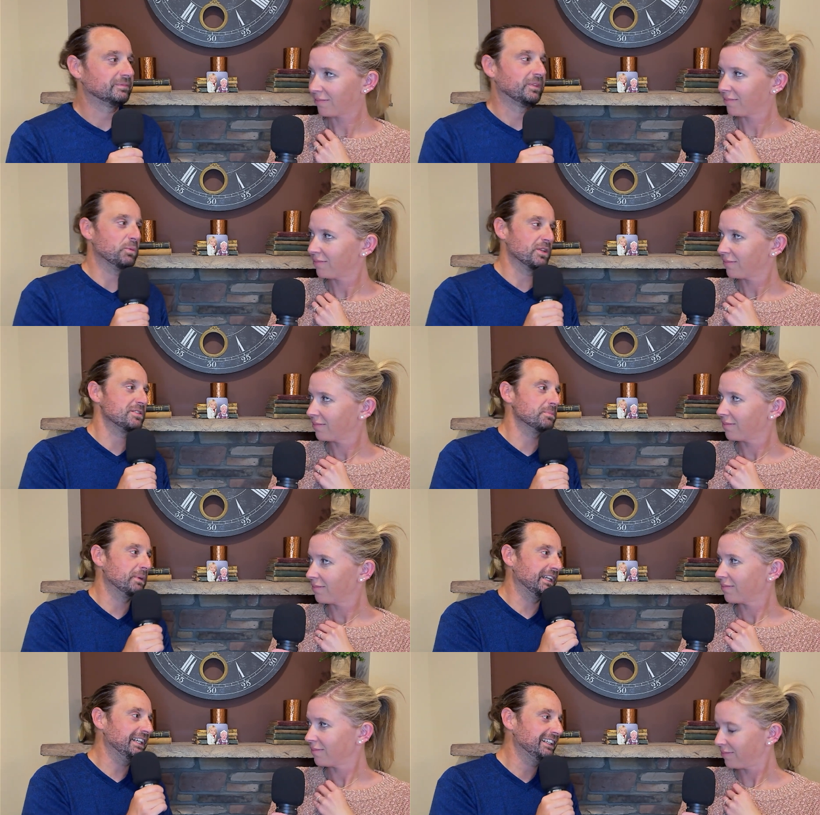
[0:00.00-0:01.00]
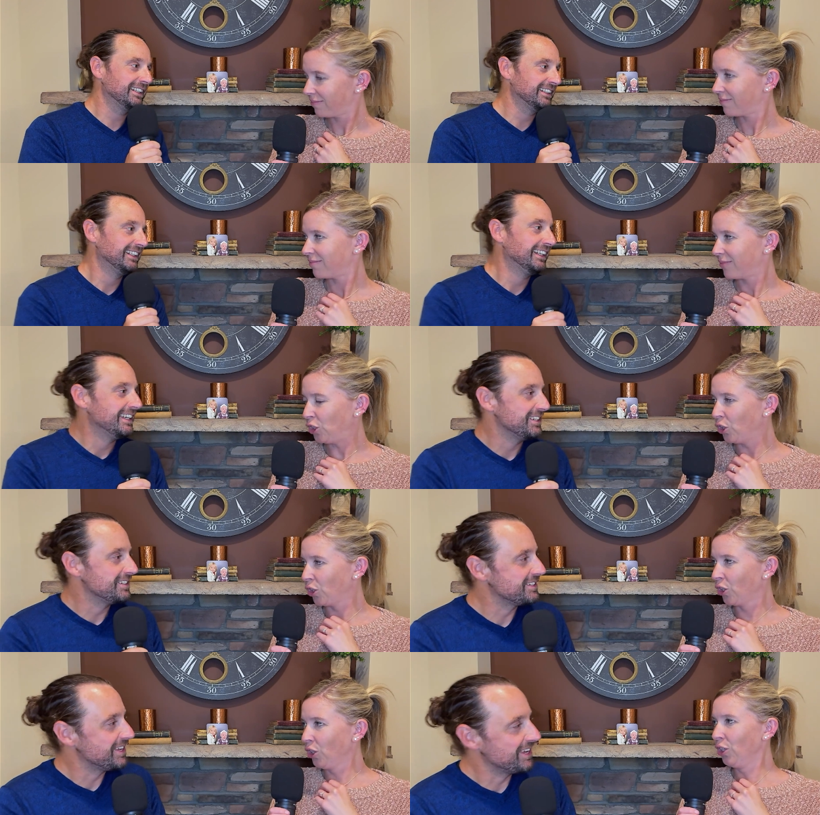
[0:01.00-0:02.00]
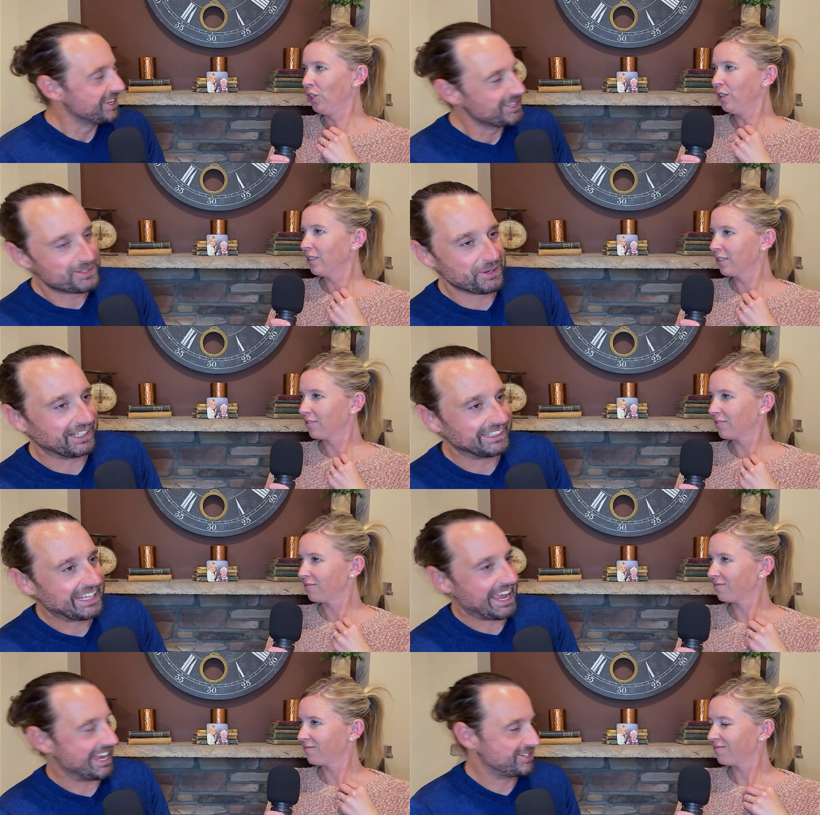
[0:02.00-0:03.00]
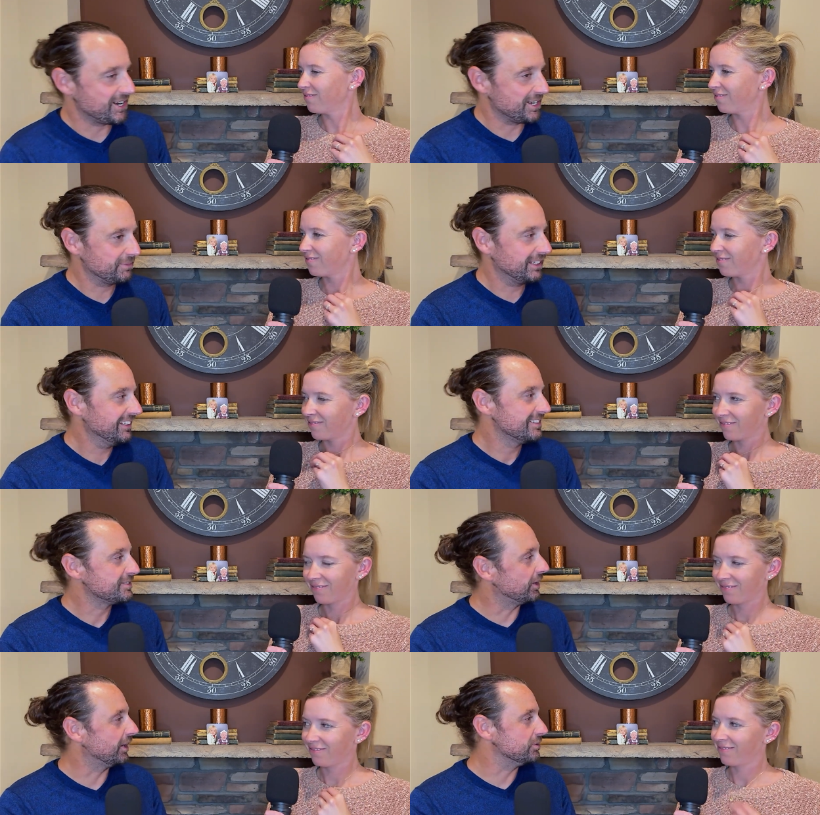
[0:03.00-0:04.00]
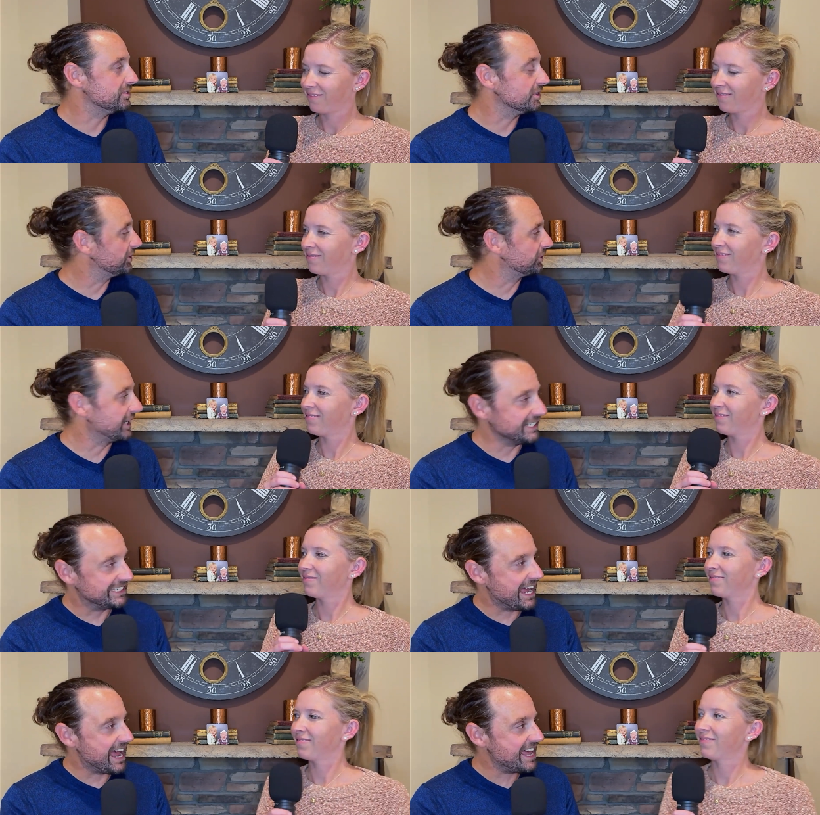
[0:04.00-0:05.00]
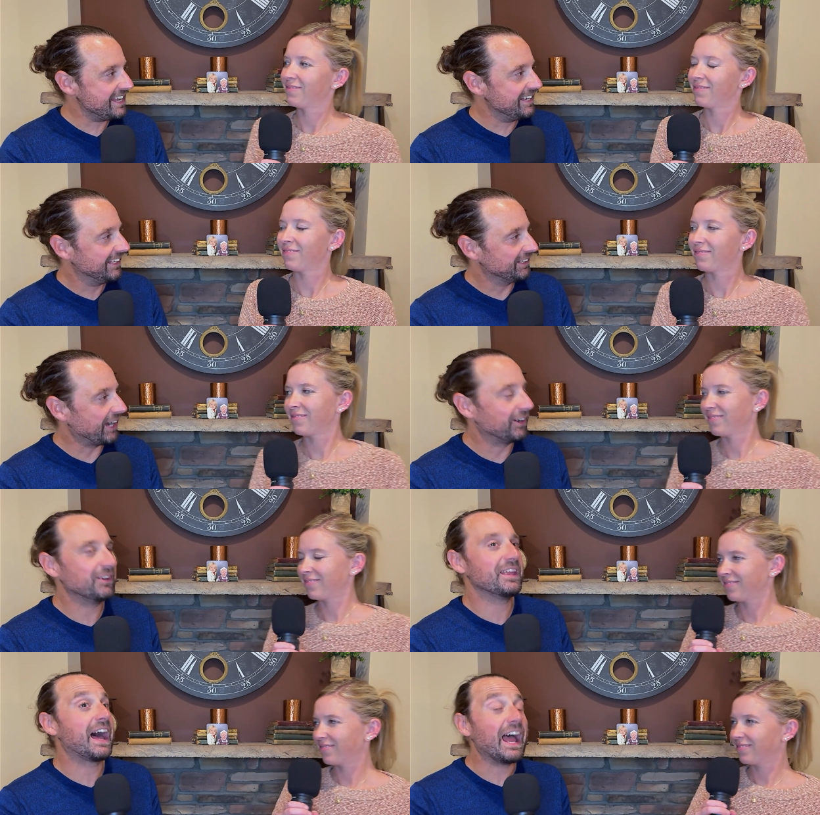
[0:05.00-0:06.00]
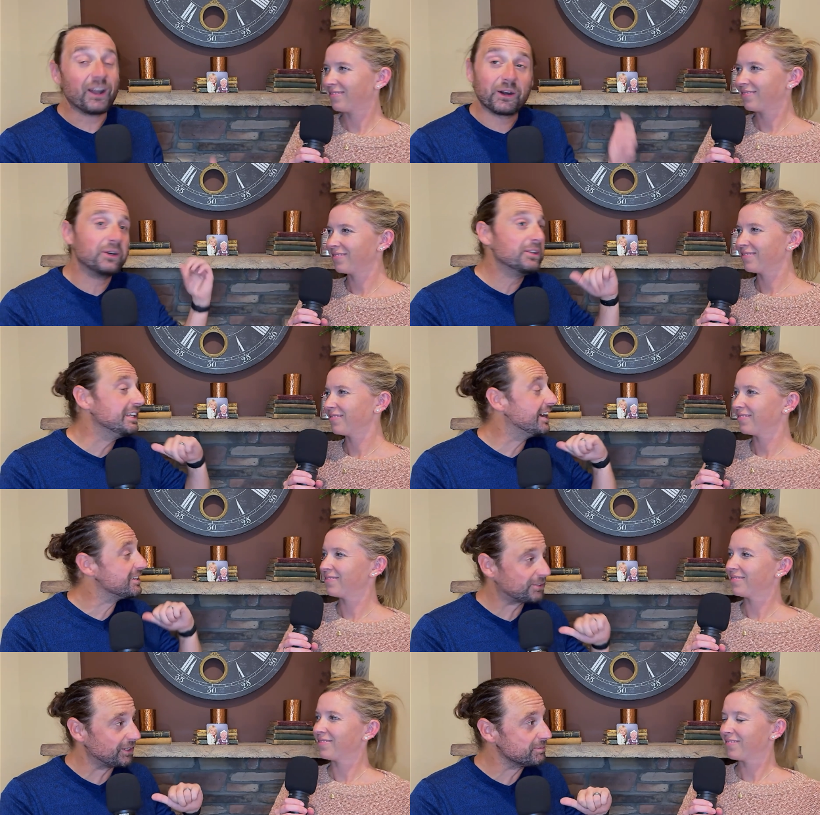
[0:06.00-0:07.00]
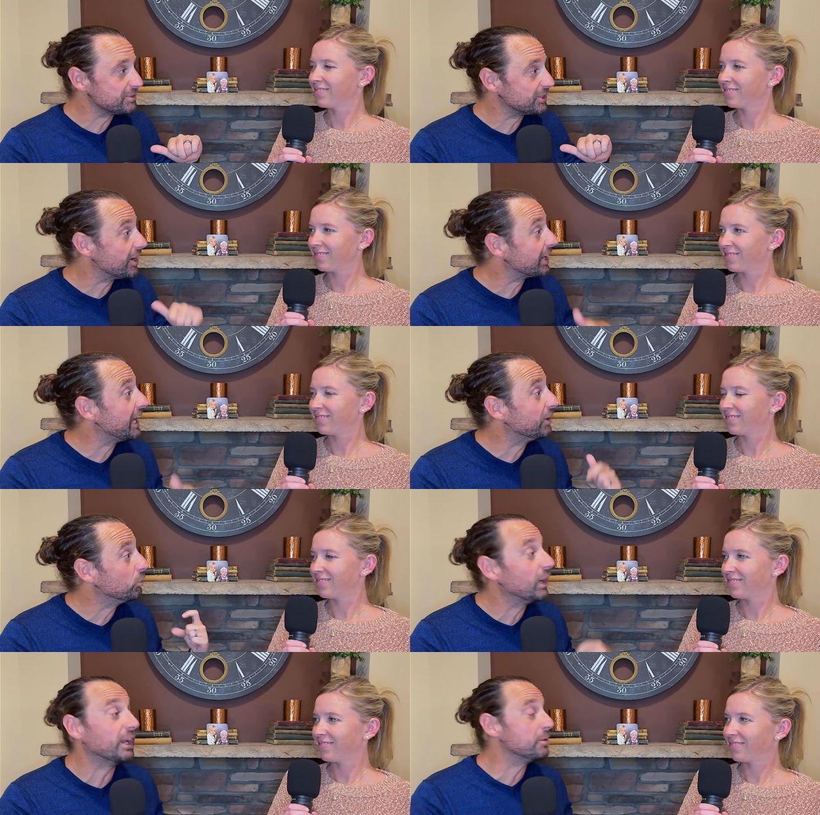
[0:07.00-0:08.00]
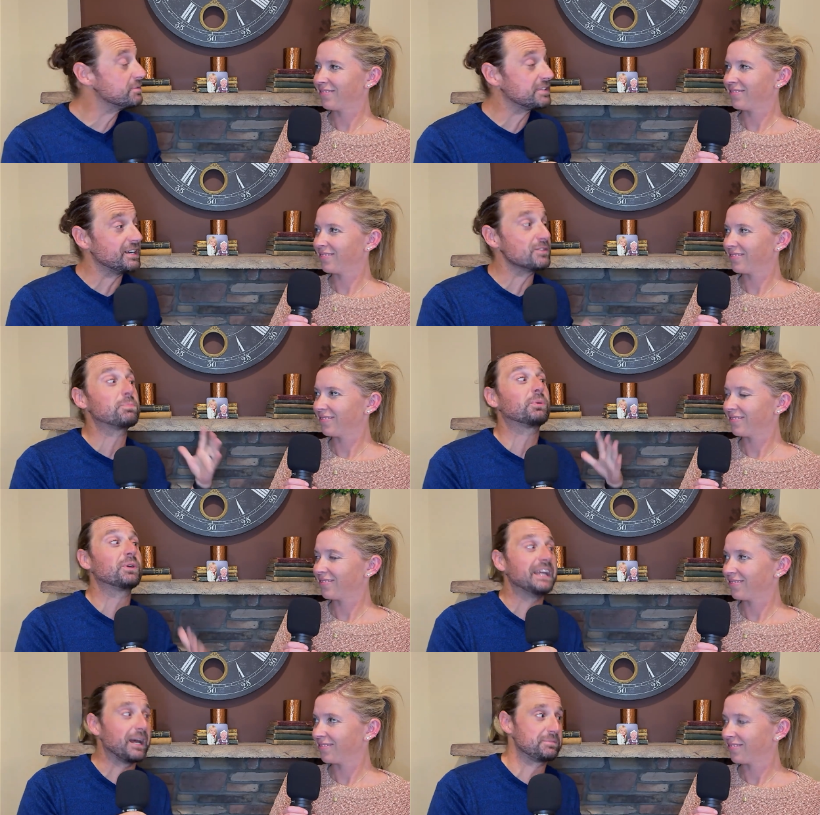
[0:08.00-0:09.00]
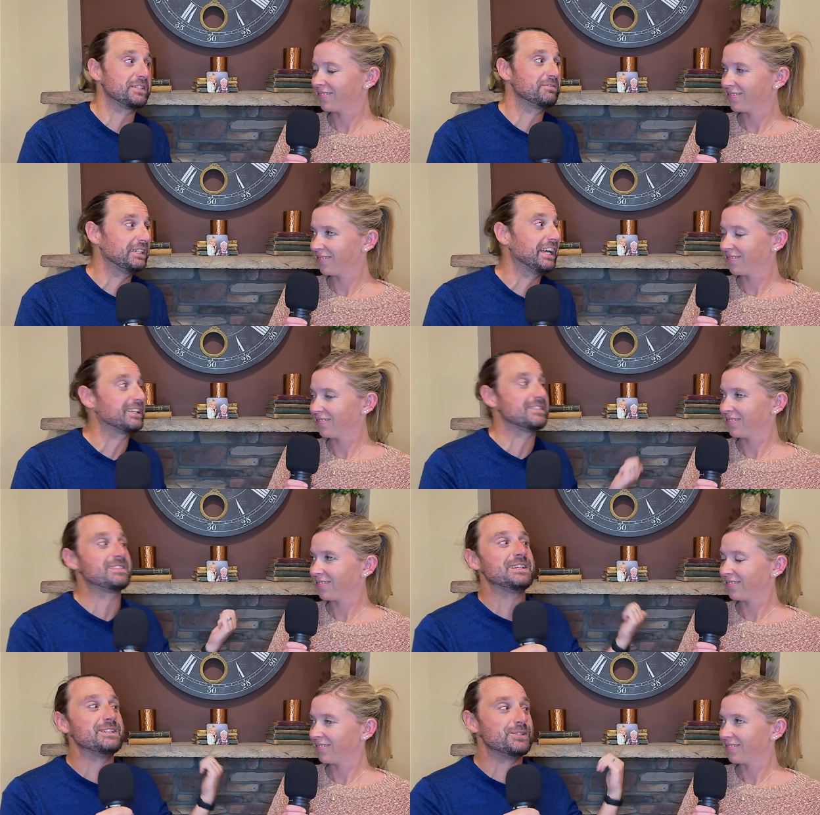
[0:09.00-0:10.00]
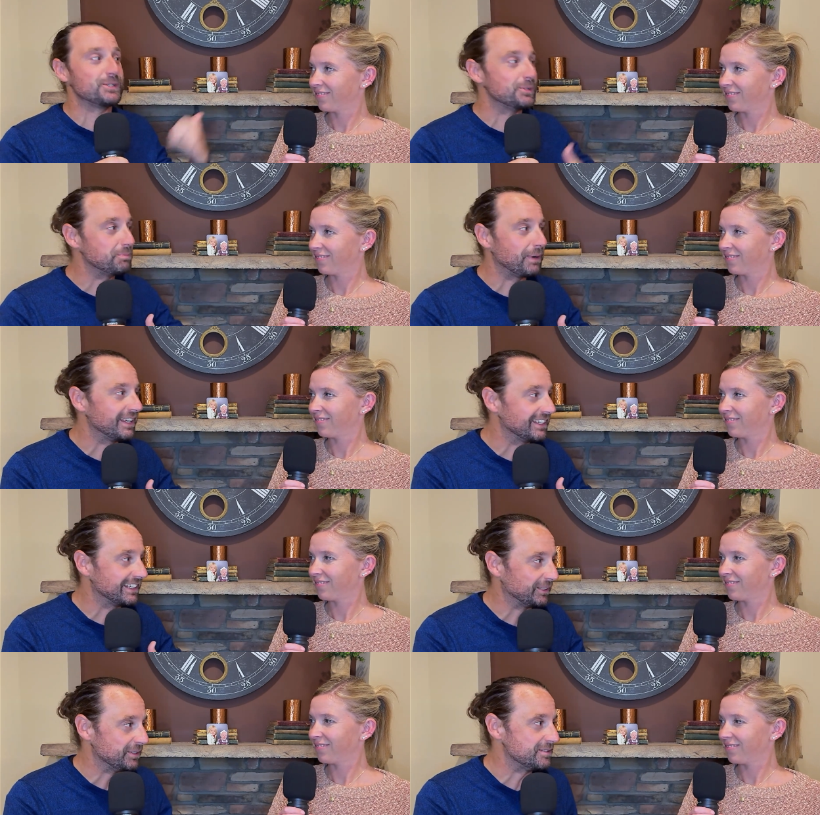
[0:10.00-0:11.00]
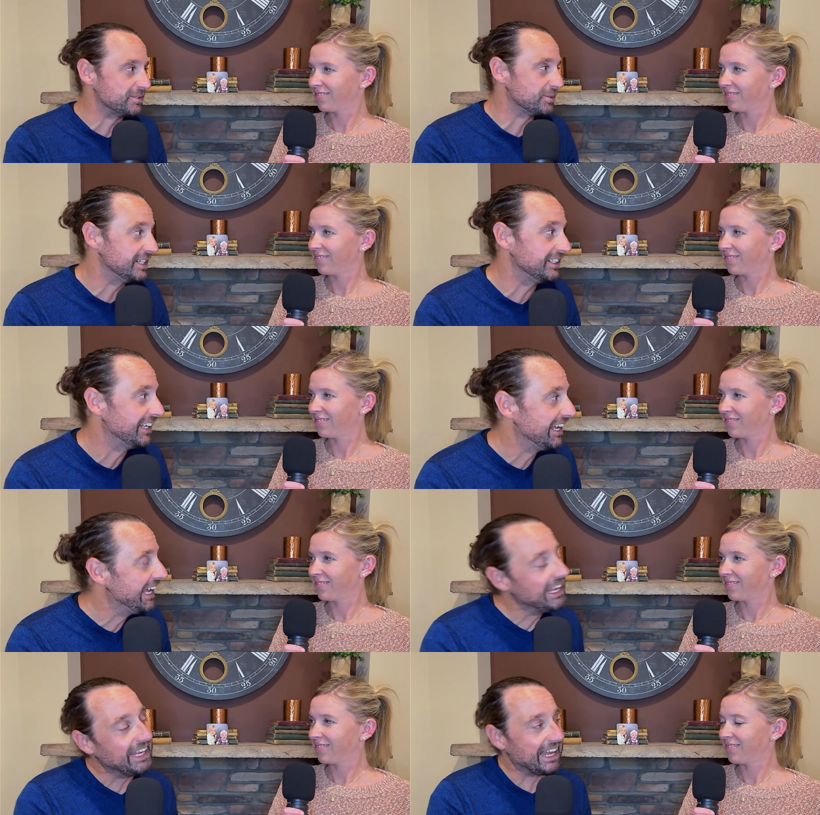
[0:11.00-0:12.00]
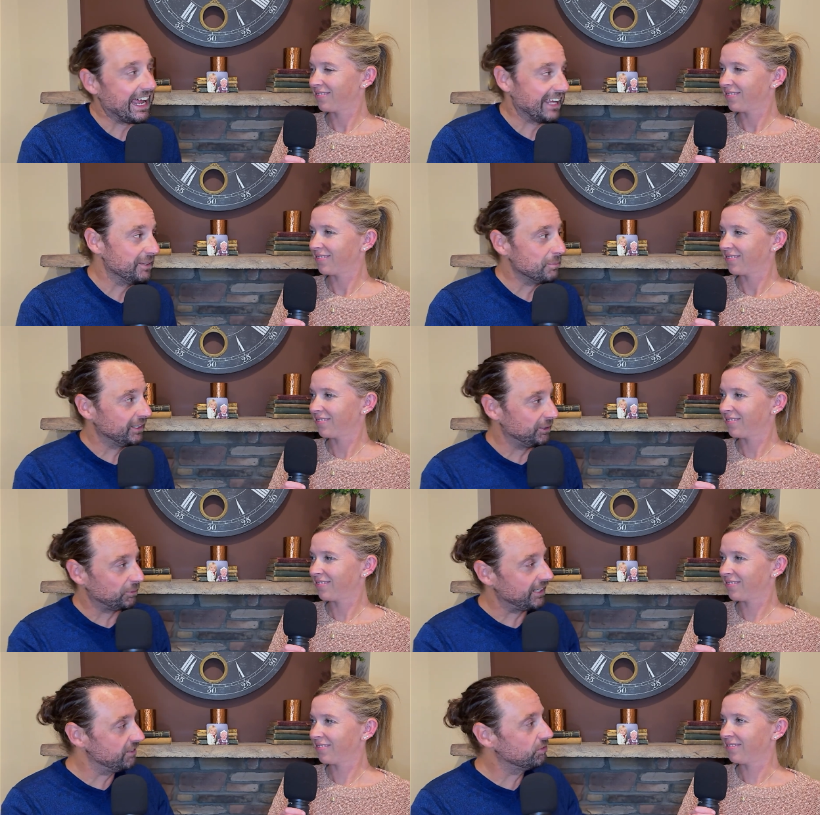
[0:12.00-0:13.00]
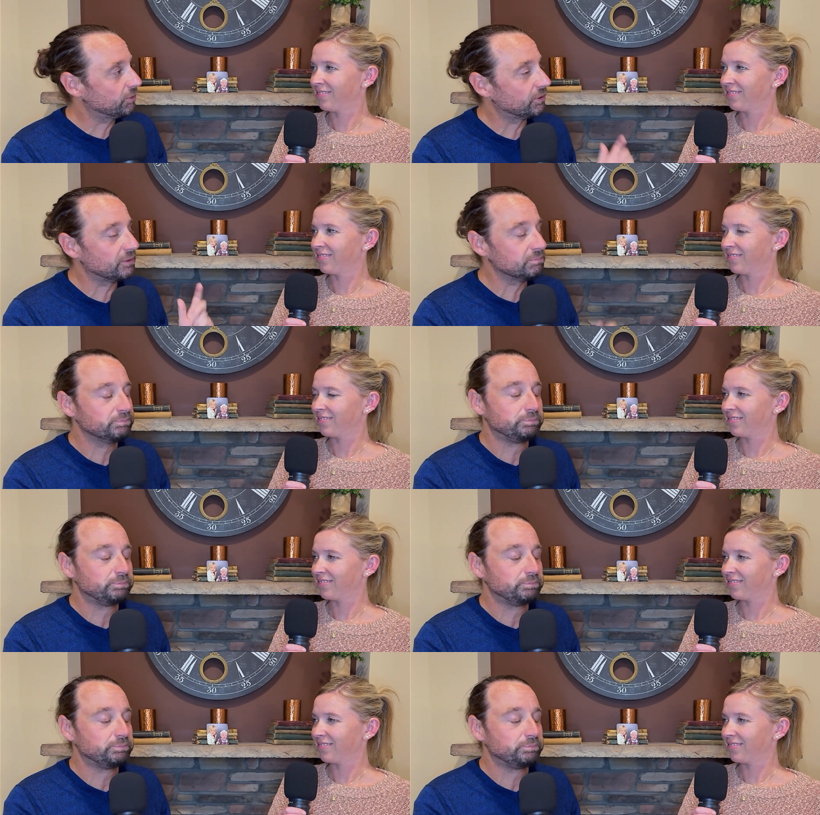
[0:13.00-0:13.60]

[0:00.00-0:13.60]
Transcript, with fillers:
Speaker 1: Won some money. You you. So I had cash on me. So I was a great dad. I heard that I heard the ice cream truck and went upstairs preemptively. I could see Jude biking down the street and had the money ready for him.